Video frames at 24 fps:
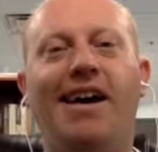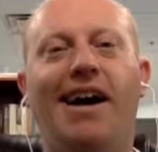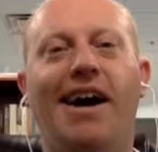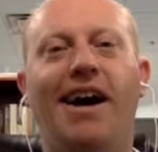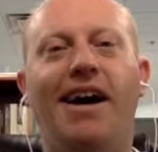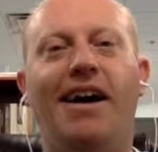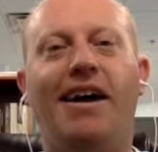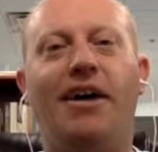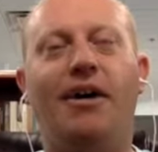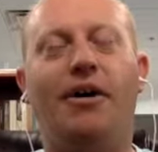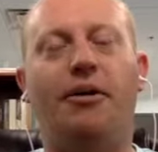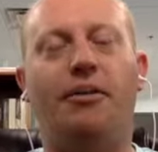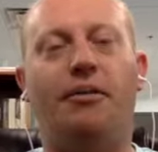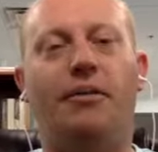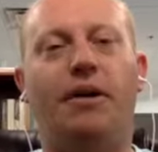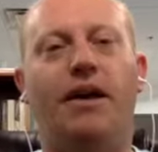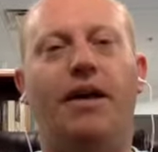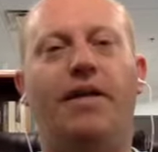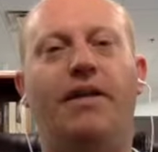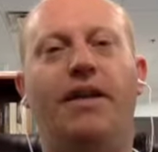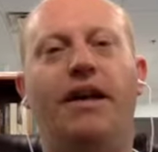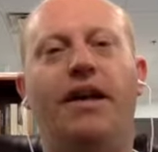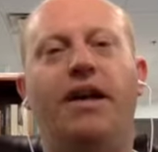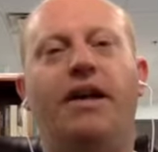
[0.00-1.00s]
Um,
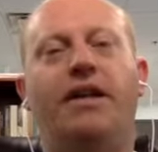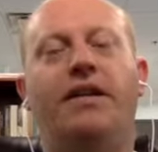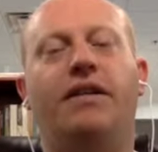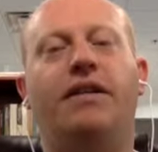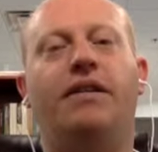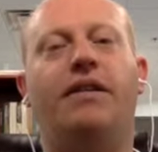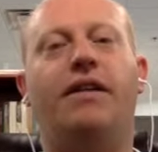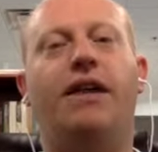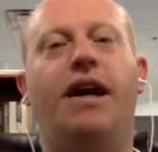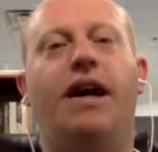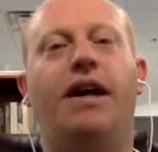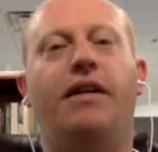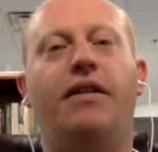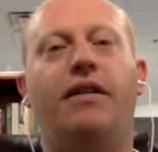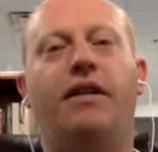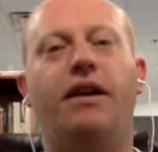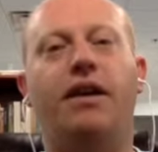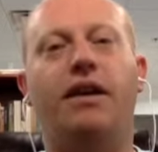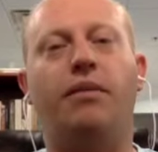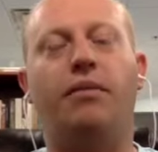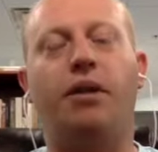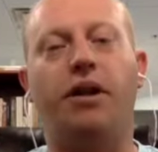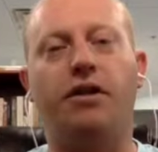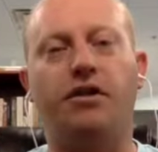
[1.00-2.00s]
and then at
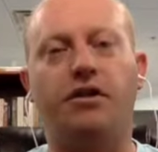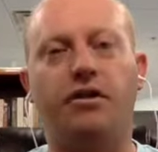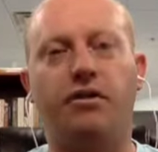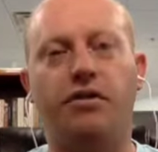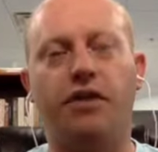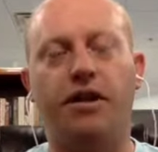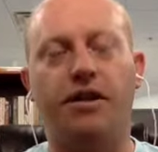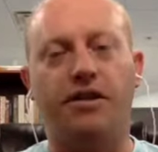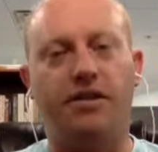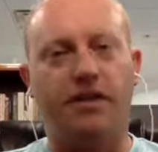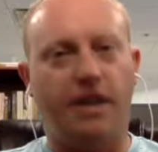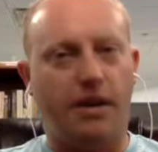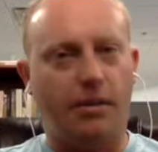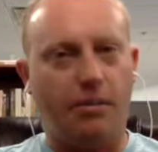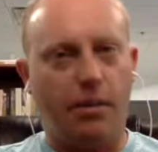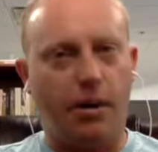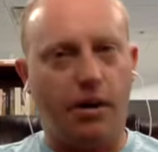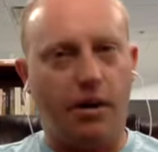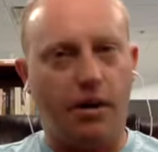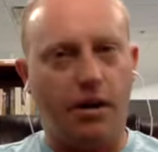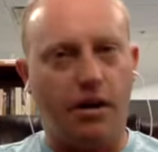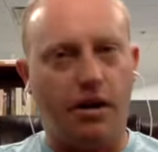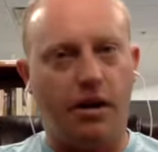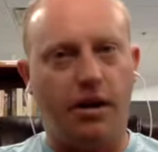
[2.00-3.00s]
the Pancho Villa State
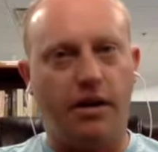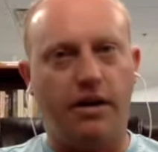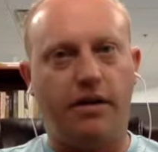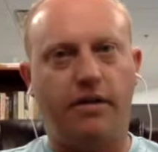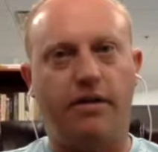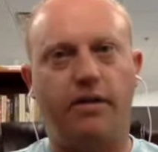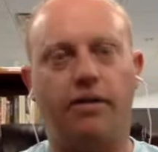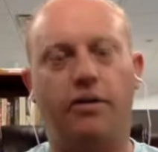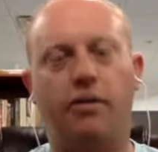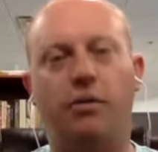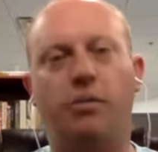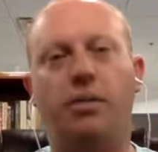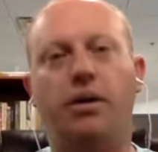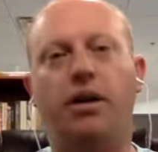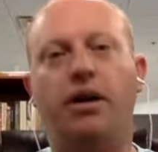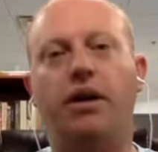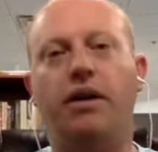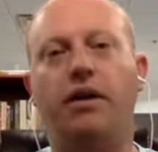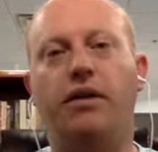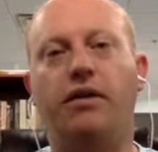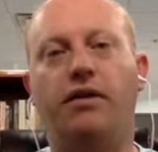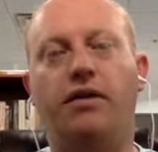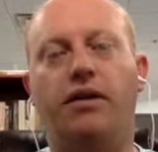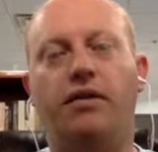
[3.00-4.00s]
Park, there will
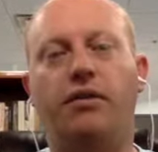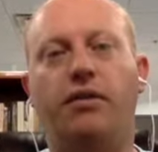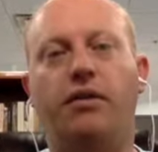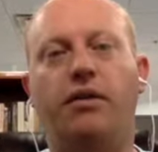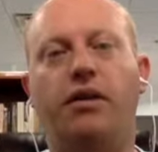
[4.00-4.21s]
be several